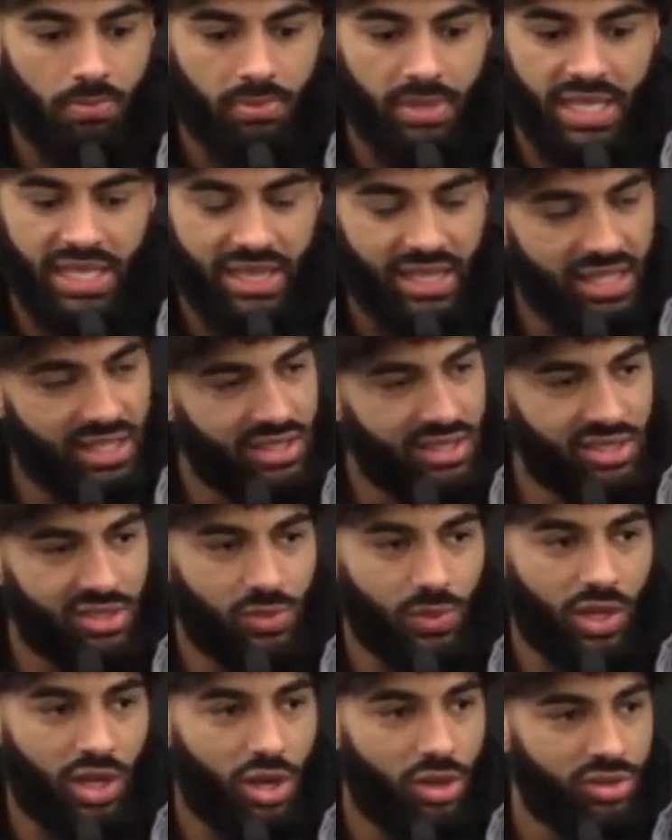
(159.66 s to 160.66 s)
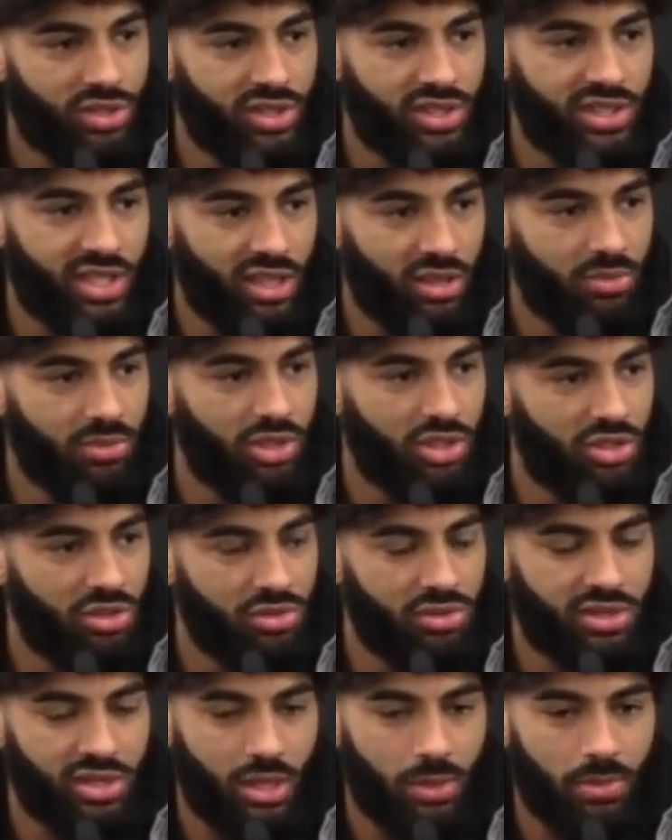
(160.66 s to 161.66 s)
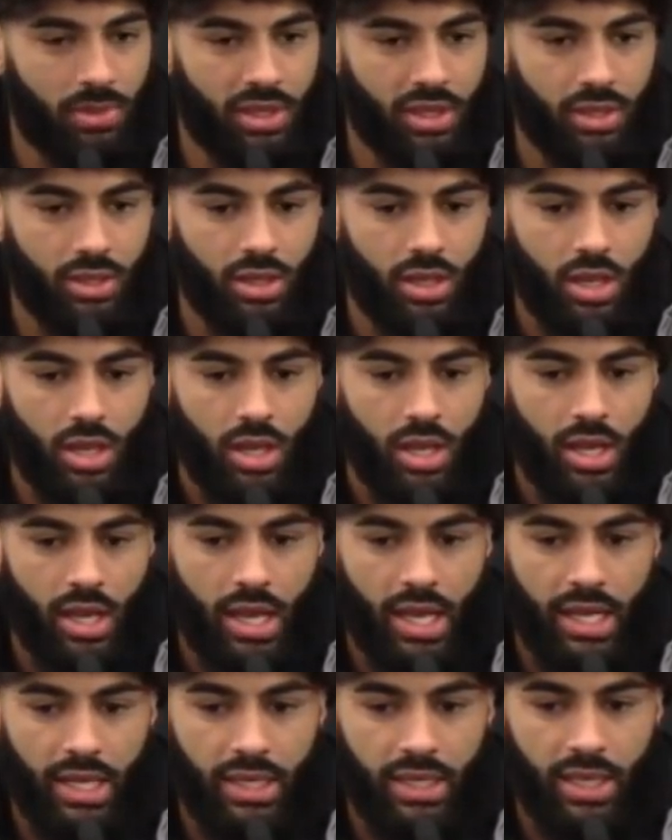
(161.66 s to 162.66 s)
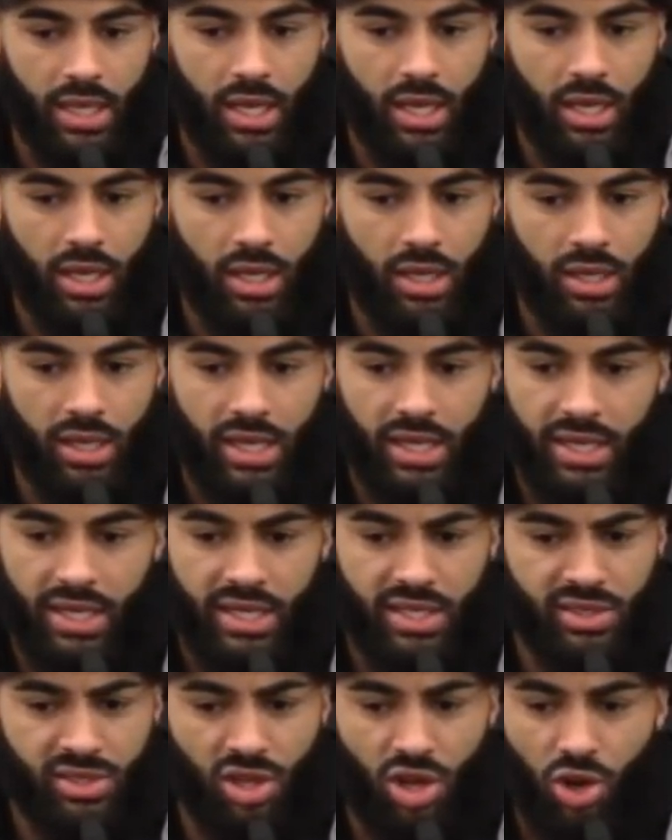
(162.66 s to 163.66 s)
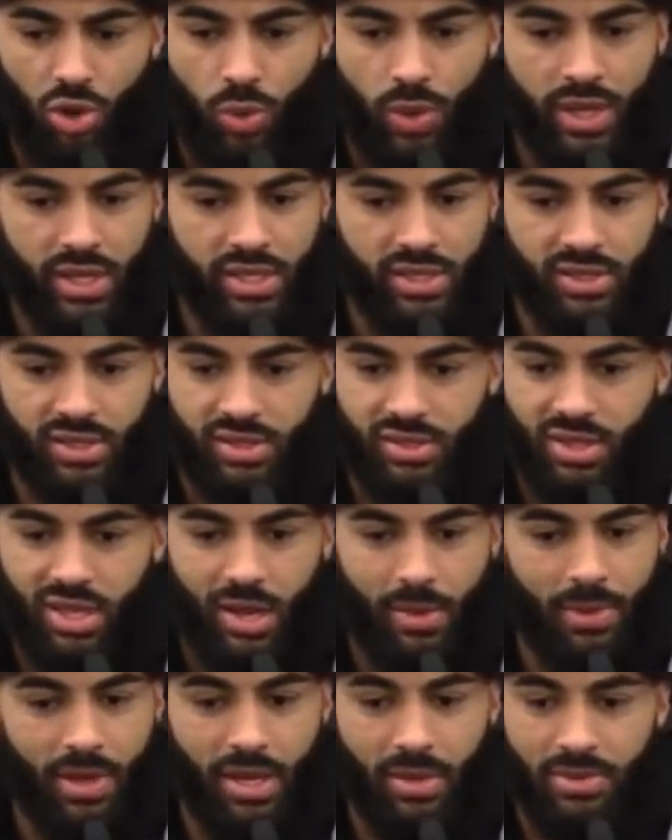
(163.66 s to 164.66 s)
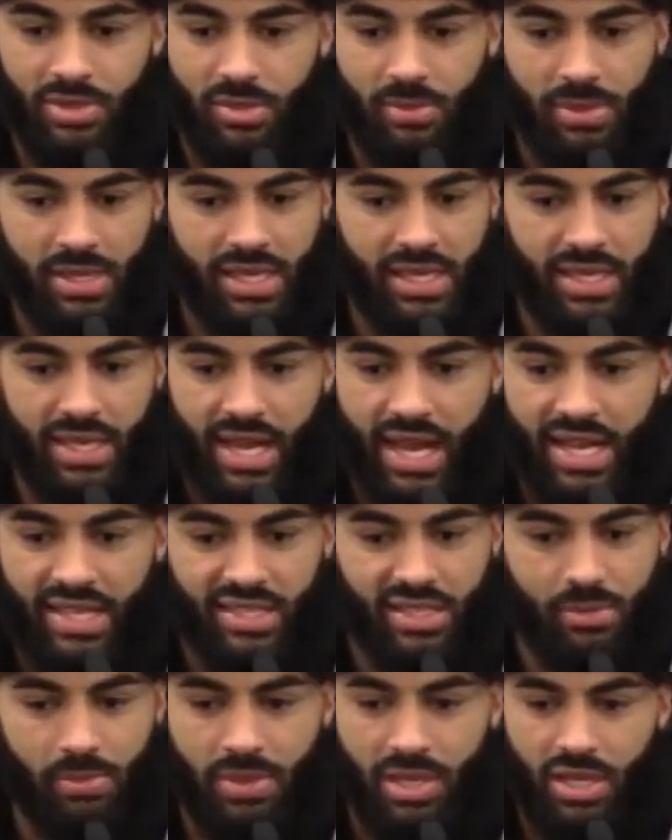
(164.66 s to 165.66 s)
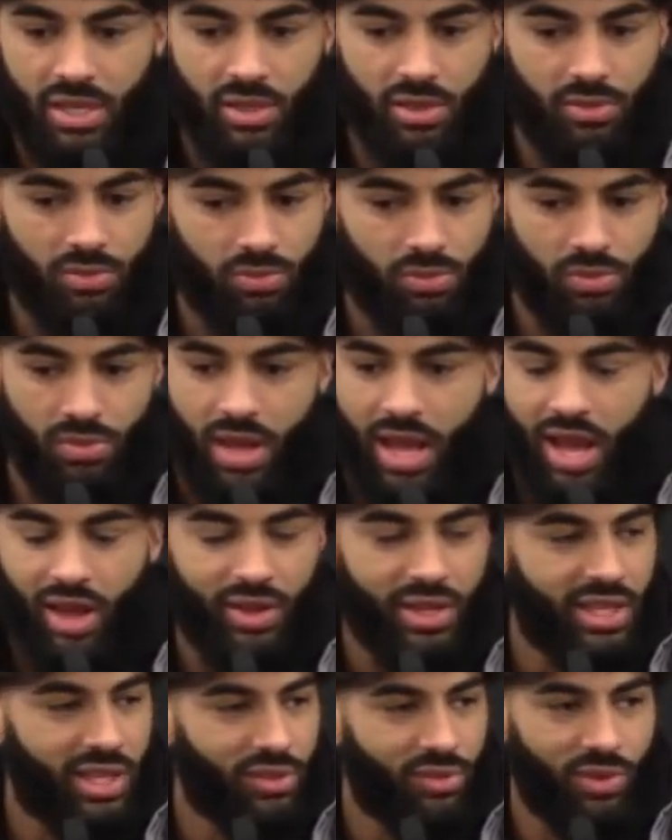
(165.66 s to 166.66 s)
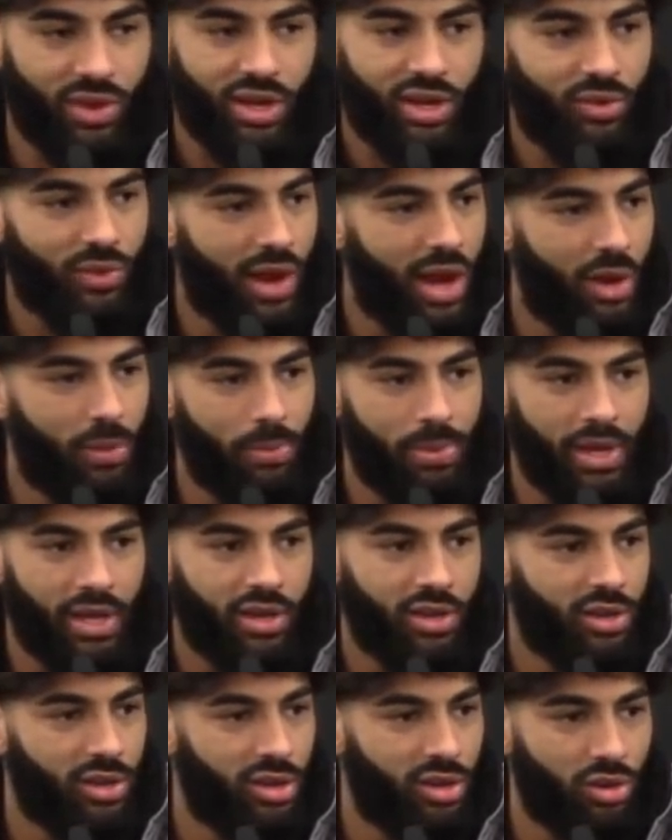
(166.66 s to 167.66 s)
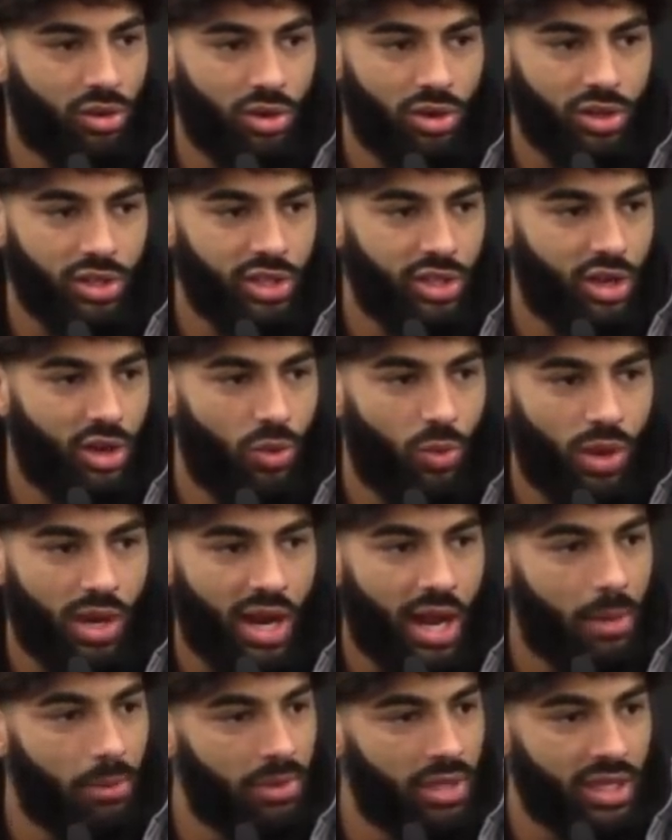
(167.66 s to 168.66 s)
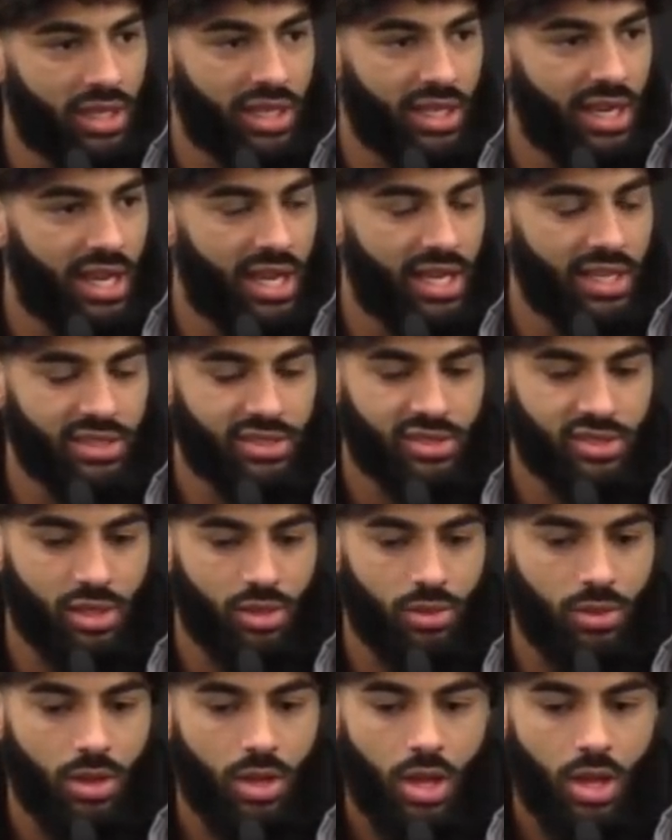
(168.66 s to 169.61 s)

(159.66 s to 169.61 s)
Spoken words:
He listens when coaches tell him to do something. And he's always coming up to me and asking me how he can run a route better, or you know what I'm looking at. So